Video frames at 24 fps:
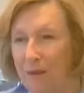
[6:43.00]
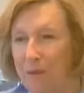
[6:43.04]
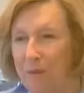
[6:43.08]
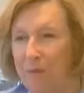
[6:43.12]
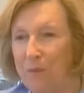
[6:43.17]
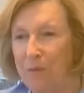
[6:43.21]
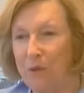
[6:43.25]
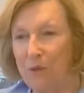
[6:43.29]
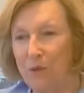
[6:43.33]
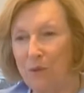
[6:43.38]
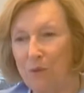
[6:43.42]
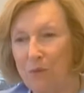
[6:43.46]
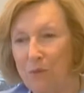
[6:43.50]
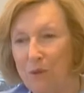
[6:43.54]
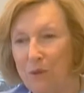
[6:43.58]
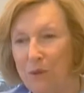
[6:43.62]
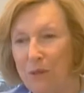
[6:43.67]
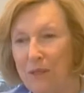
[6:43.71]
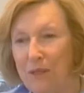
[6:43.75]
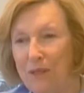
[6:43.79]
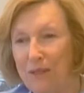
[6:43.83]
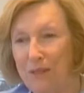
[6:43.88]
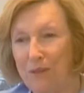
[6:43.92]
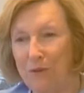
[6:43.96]

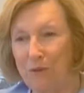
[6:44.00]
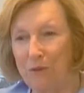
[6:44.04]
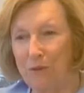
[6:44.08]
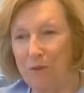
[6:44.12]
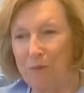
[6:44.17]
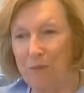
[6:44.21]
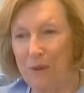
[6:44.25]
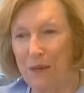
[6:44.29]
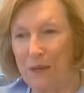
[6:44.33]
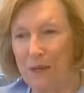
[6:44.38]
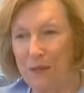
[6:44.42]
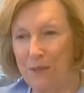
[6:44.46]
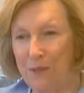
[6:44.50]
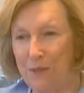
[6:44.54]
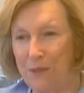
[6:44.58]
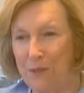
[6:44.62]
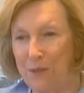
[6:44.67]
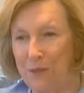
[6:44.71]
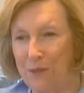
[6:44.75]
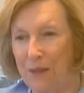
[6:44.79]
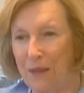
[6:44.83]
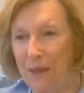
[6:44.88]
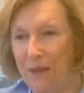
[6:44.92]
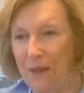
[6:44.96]
Muizenberg is a different place
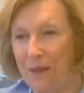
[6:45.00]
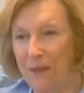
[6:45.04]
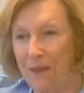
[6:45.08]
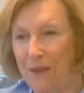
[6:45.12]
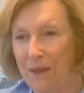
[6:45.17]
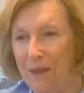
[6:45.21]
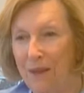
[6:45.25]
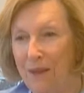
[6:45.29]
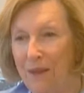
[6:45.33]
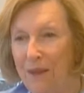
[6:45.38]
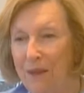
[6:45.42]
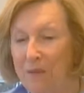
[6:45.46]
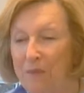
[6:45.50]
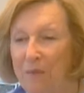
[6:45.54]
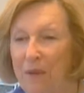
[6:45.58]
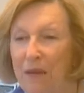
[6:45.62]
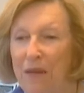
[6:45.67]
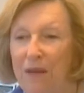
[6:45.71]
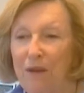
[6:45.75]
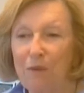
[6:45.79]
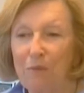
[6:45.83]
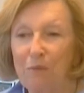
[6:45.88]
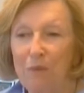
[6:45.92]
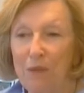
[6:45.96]
today. It
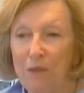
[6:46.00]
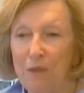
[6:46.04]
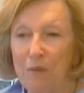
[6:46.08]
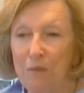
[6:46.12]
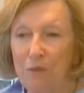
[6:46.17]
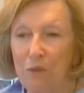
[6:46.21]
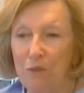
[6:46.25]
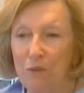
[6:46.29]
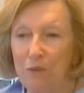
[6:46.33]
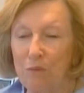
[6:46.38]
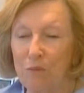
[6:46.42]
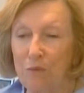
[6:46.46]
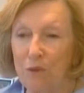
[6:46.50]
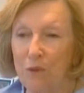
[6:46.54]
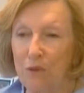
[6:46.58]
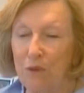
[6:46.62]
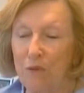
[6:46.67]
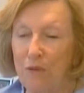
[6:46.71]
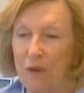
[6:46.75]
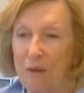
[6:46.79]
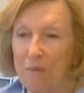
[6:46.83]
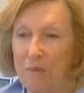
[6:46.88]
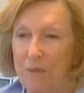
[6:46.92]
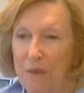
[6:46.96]
may not be the Muizenberg
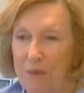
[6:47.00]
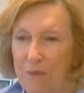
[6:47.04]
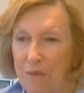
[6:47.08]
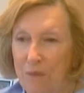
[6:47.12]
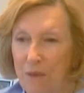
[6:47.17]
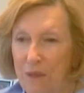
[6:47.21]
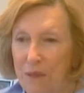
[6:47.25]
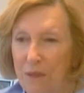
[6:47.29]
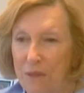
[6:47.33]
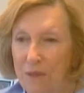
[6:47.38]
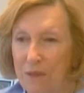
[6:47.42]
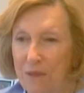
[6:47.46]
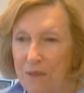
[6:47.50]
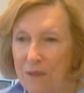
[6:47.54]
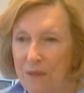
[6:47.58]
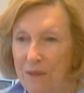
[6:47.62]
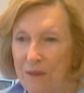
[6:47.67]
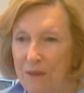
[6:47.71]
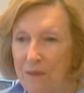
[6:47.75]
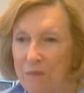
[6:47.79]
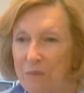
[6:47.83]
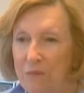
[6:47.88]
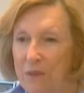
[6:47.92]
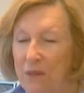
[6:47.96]
of our memories,
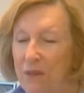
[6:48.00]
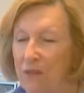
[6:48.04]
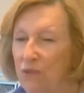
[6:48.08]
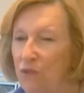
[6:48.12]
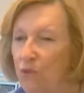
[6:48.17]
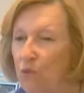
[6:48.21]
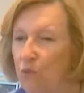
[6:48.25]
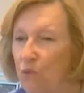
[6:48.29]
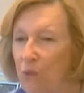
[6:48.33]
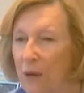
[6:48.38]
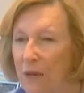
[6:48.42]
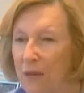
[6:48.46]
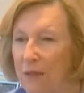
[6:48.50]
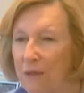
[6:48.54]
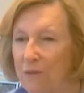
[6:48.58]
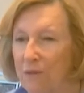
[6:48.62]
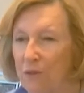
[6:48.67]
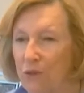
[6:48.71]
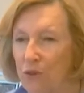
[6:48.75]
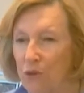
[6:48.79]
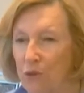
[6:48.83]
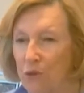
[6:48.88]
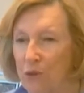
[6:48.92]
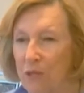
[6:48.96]
but it's a
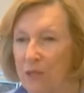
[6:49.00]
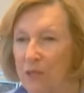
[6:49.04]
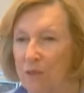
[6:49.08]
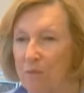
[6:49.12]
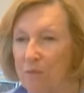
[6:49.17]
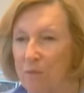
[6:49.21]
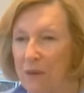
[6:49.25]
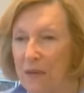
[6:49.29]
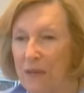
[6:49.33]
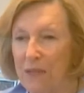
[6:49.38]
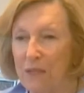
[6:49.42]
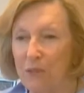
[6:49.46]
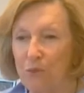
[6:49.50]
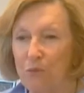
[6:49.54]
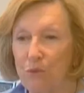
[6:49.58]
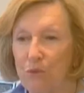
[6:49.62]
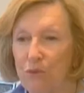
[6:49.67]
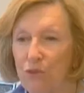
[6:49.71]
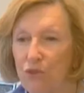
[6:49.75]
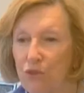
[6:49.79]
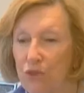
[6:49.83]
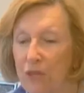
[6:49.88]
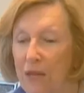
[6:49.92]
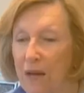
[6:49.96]
wonderful, joyous place
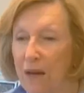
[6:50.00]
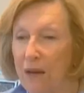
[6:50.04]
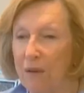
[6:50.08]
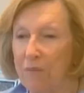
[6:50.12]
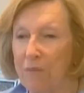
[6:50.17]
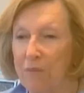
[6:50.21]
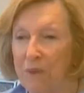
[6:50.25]
with young